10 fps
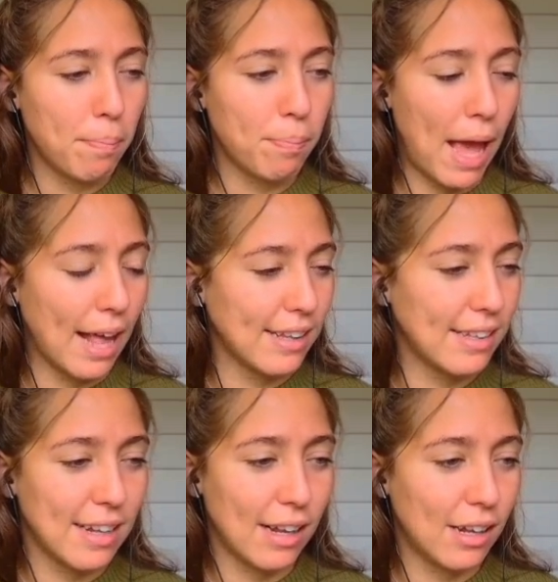
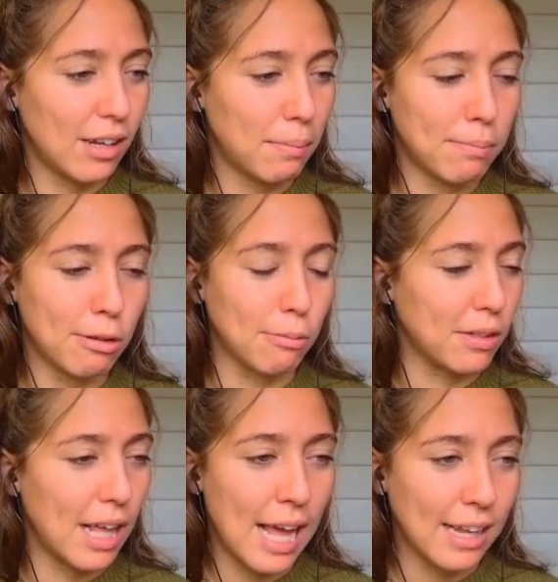pastel
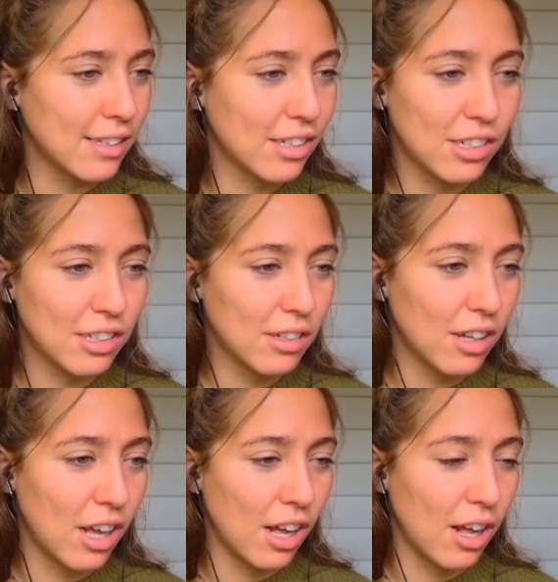purple-esque
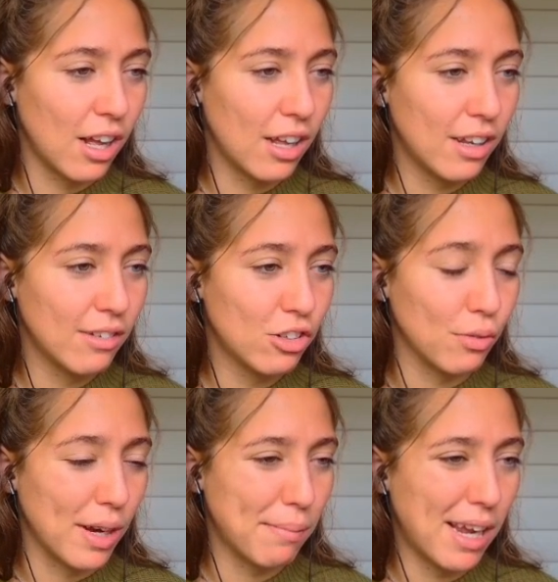
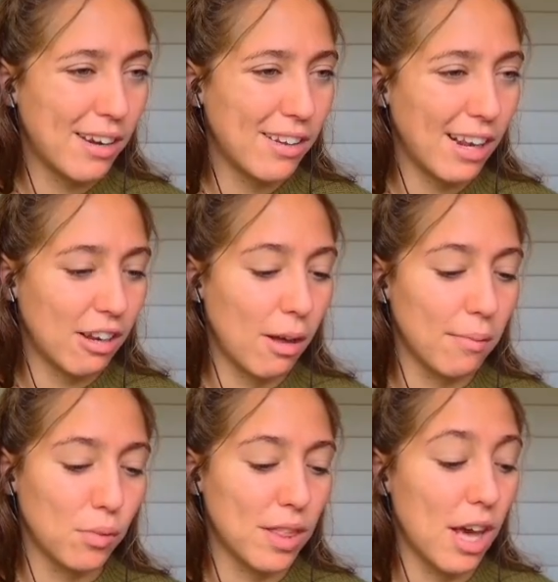terrain paint that
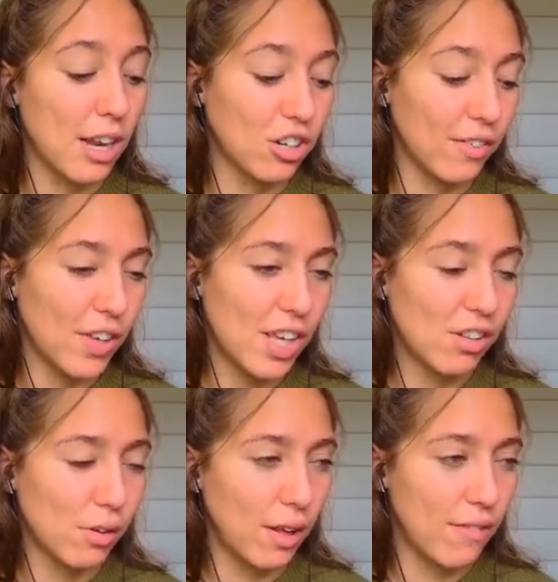comes with Cottage Living,
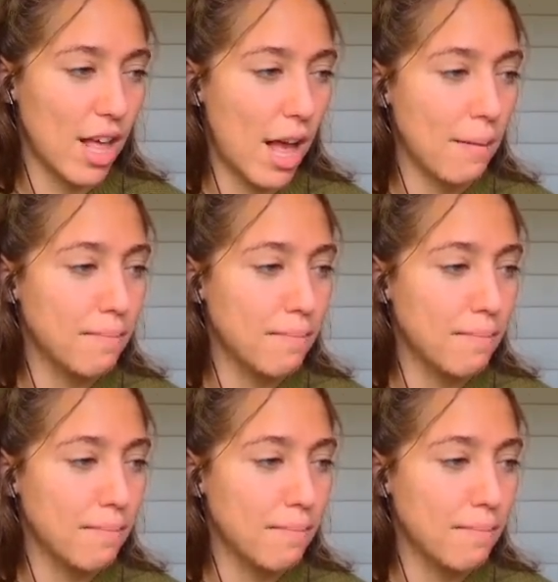so love that.